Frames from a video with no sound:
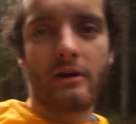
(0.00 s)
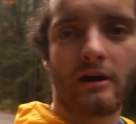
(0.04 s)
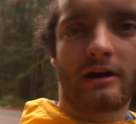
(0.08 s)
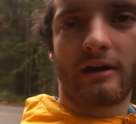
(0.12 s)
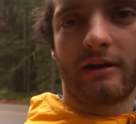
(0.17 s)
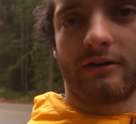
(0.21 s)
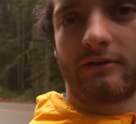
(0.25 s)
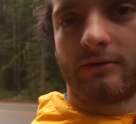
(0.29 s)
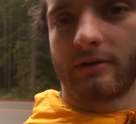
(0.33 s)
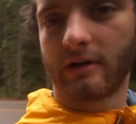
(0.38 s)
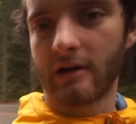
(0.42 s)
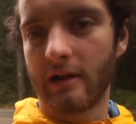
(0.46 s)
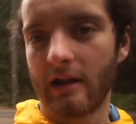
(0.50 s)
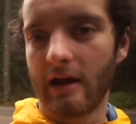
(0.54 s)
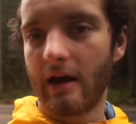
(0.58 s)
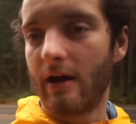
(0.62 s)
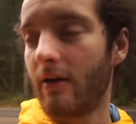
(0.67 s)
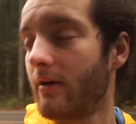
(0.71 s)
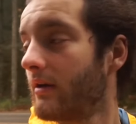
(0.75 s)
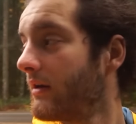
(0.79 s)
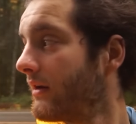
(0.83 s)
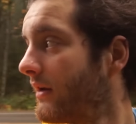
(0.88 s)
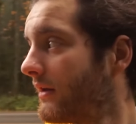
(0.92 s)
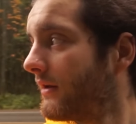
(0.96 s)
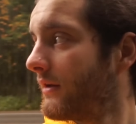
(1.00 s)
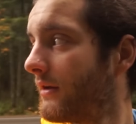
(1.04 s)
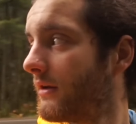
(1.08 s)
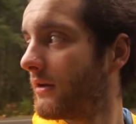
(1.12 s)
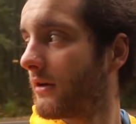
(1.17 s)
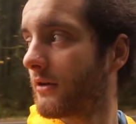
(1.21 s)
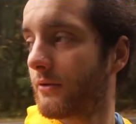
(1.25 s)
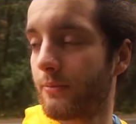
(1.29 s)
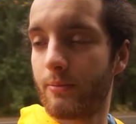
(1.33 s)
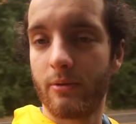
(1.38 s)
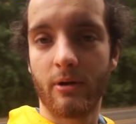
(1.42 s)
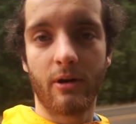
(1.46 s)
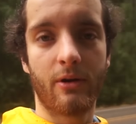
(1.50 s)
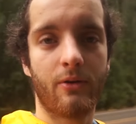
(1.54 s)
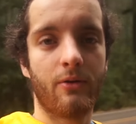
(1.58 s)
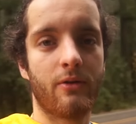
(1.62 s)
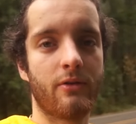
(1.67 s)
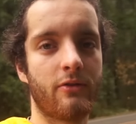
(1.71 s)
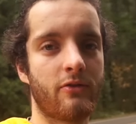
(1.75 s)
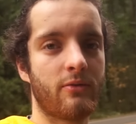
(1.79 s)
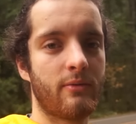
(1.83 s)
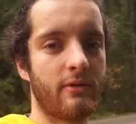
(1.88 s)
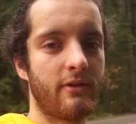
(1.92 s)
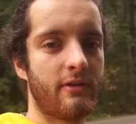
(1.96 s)
We got into a cloud and it looked pretty
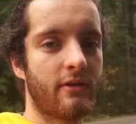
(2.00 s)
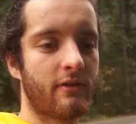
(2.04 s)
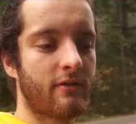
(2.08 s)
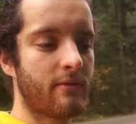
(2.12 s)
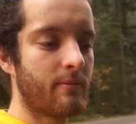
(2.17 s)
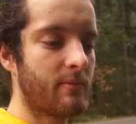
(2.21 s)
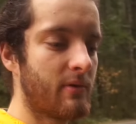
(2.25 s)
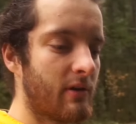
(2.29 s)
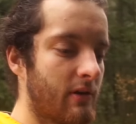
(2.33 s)
cool, so we took some